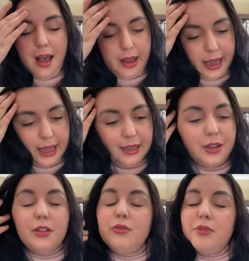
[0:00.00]

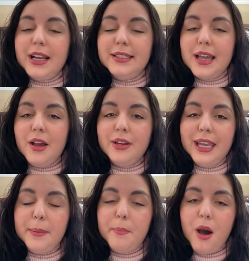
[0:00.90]
and write down
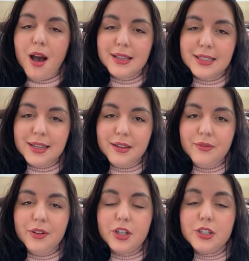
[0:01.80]
a
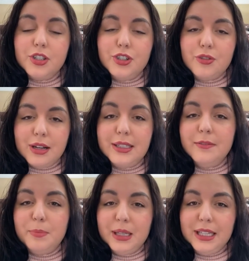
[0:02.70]
positive,
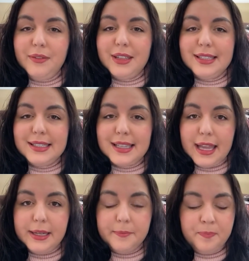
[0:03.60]
constructive belief instead.